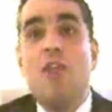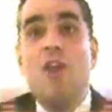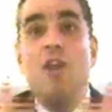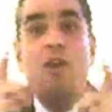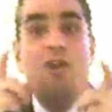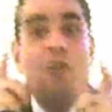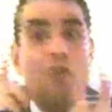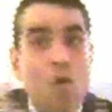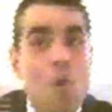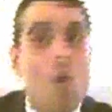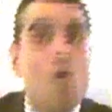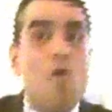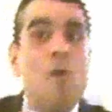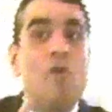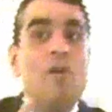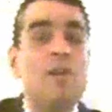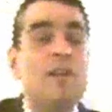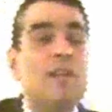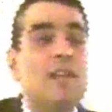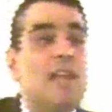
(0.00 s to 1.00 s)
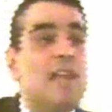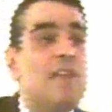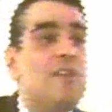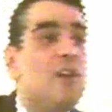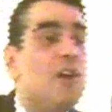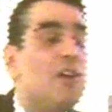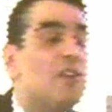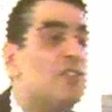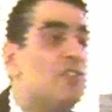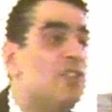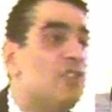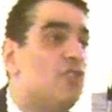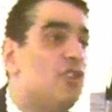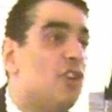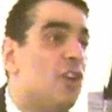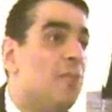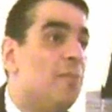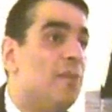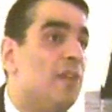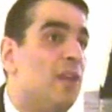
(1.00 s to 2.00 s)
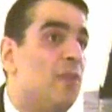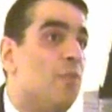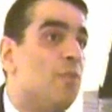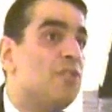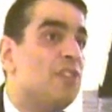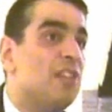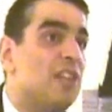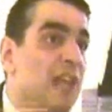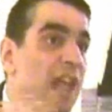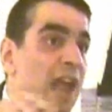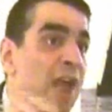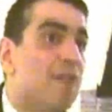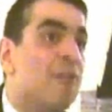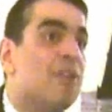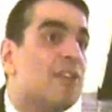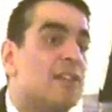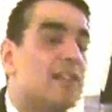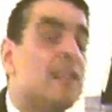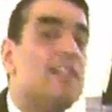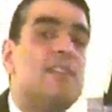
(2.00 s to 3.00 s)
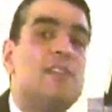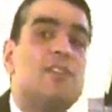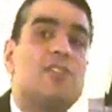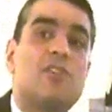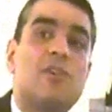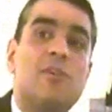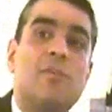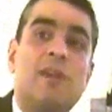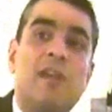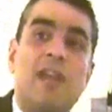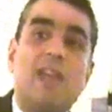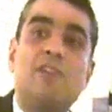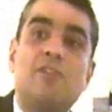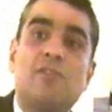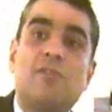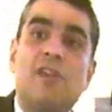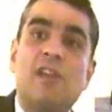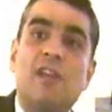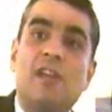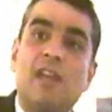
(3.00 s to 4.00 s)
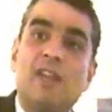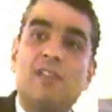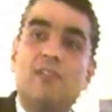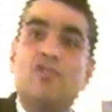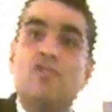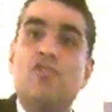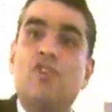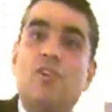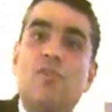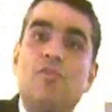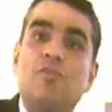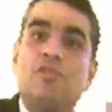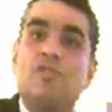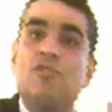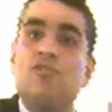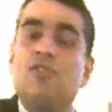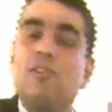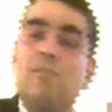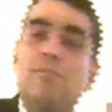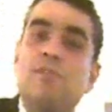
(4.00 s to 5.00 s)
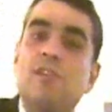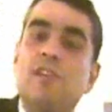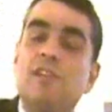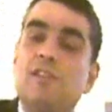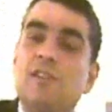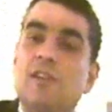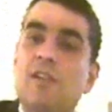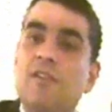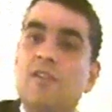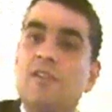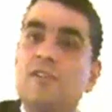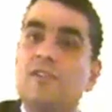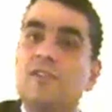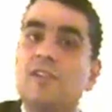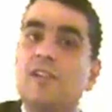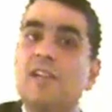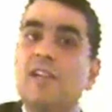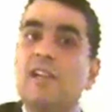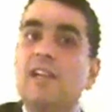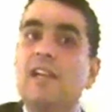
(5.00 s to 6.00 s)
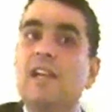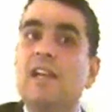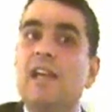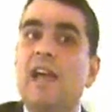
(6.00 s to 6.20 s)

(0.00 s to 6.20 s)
The law in Nazi Germany was inherently discriminatory against Jews and Gypsies and others.